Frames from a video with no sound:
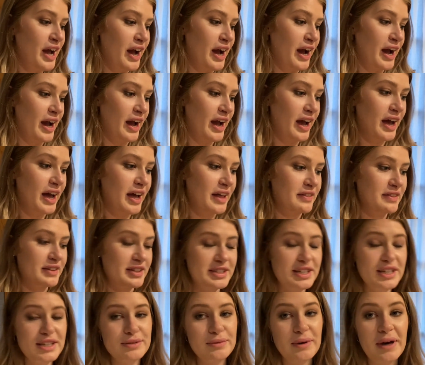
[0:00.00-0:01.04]
And this
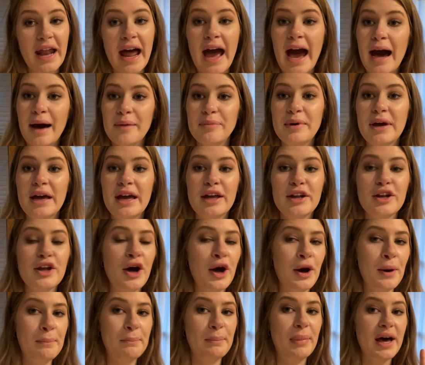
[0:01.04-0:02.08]
is what happened,
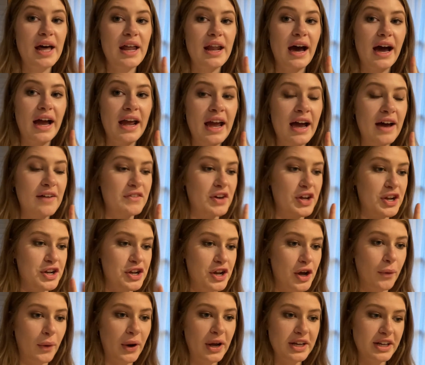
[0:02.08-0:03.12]
but I have
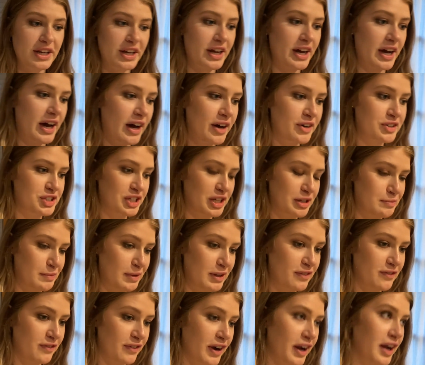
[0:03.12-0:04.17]
no idea how Jake made
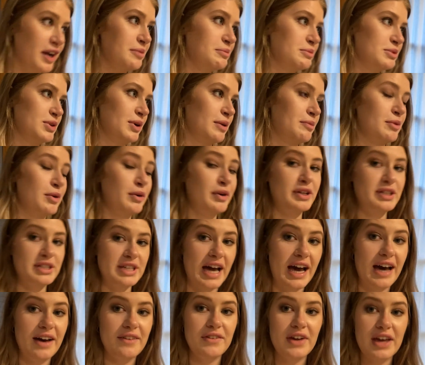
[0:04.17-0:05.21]
the frame, so I'm going to
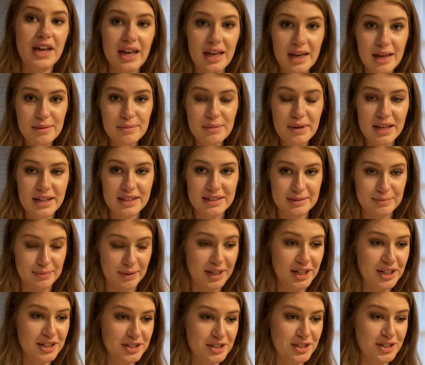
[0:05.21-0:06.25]
have him
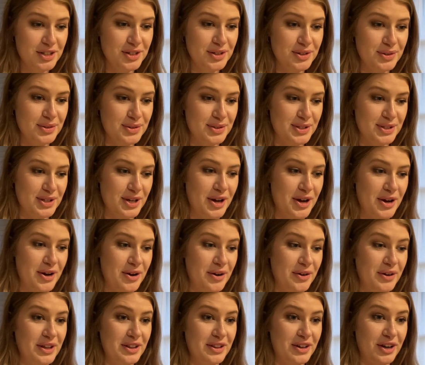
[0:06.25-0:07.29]
explain it to you. So
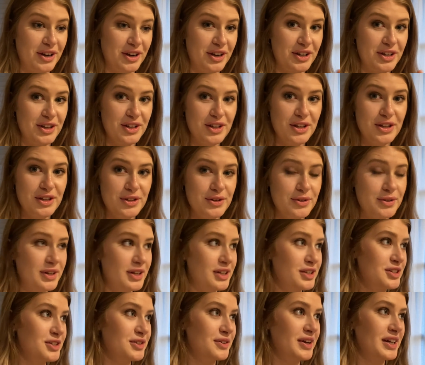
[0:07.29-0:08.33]
either you can
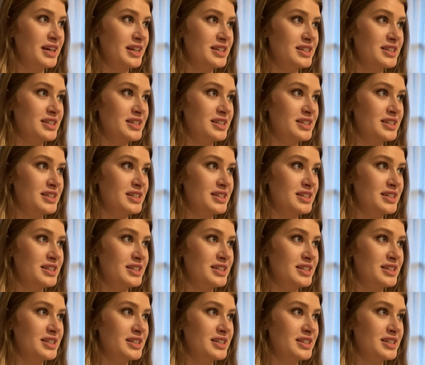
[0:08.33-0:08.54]
do it.